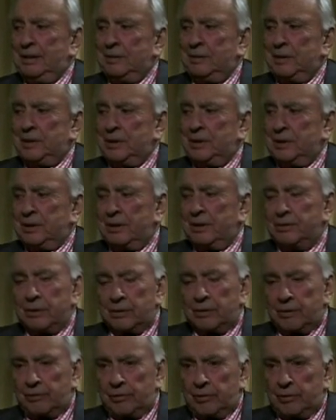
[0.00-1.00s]
which is
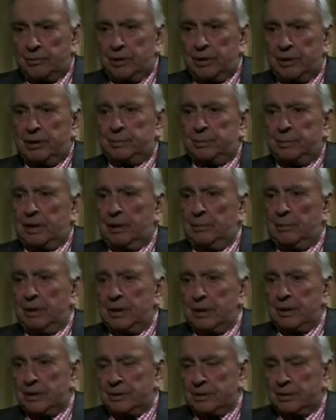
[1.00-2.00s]
difficult for a British Prime
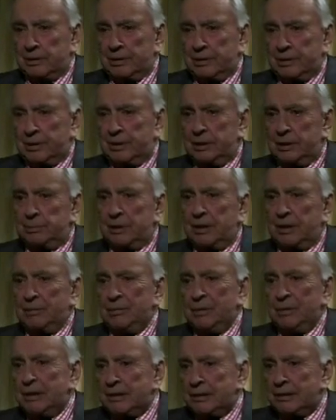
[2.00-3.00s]
Minister, since the
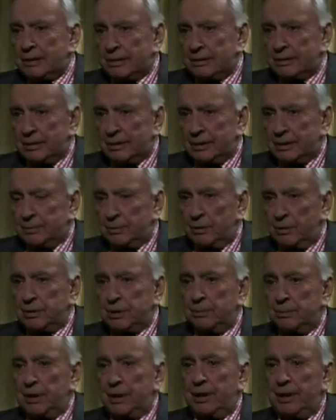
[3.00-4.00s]
Prime Minister is
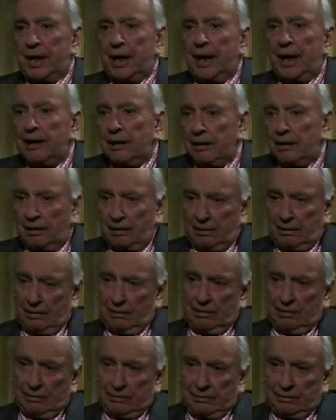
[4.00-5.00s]
supposed to be an
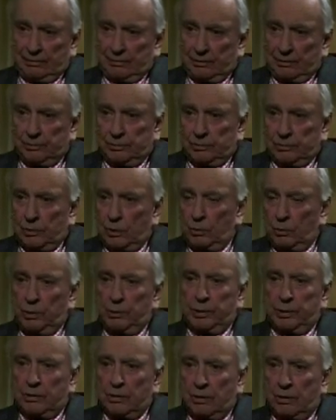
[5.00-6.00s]
Anglican, what we
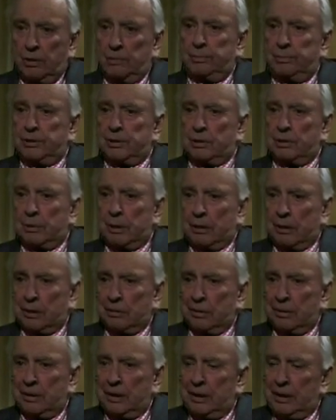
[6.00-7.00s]
would call an
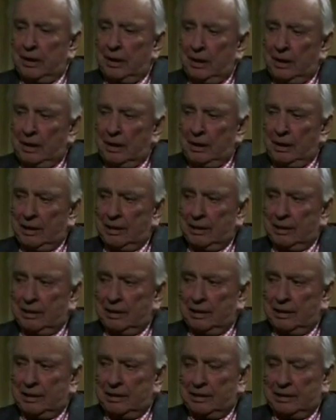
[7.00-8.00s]
Episcopalian,
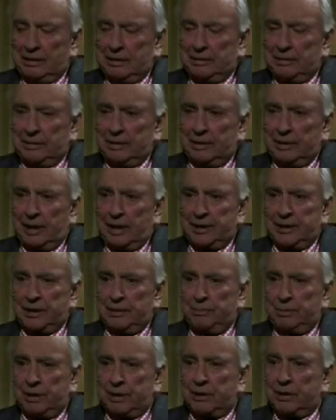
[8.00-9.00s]
as
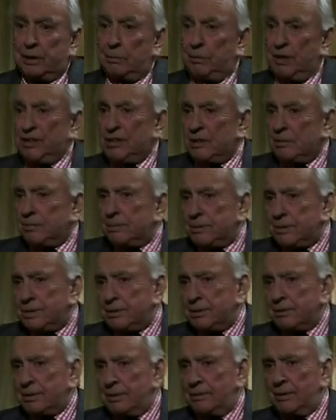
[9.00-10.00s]
he picks the
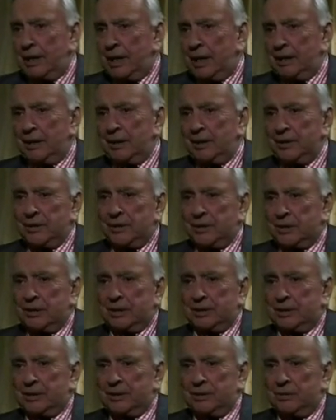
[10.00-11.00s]
bishops for the Anglican
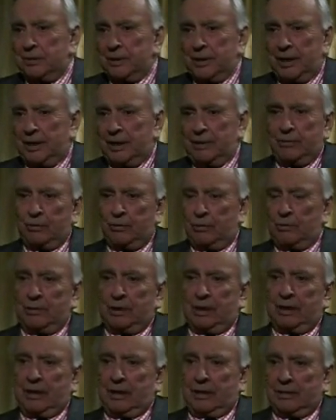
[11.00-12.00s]
Church. So you can't have a
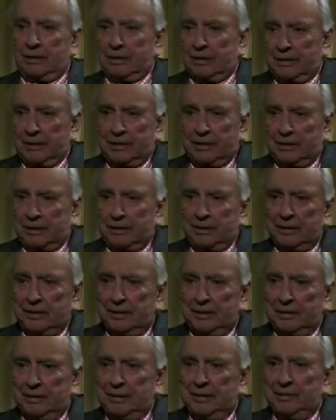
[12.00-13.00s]
Roman Catholic
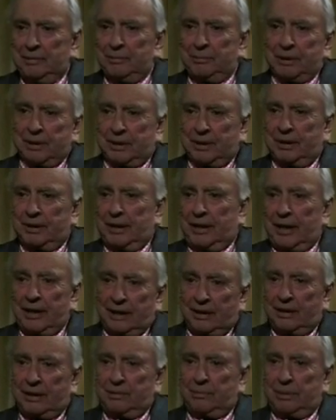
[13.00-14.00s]
picking
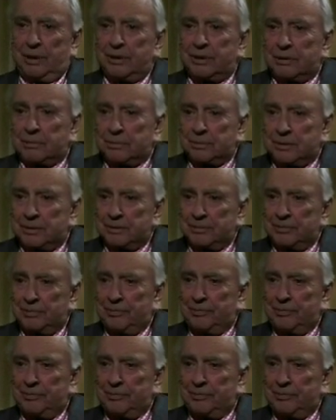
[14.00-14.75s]
Anglican bishops.